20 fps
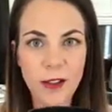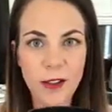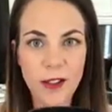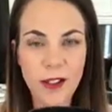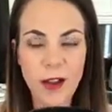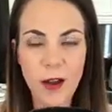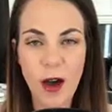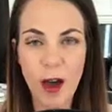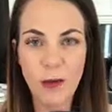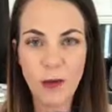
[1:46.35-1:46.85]

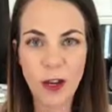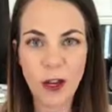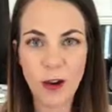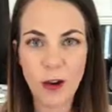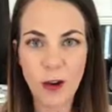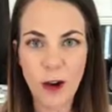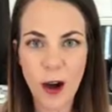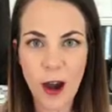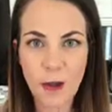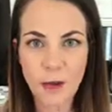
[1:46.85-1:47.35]
So I'm gonna
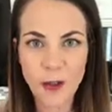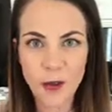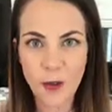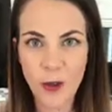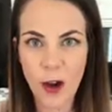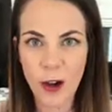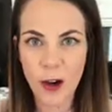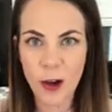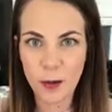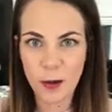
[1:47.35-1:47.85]
go grab some
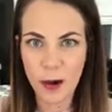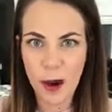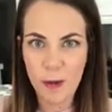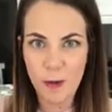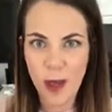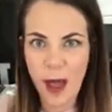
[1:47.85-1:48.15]
water, I'll be right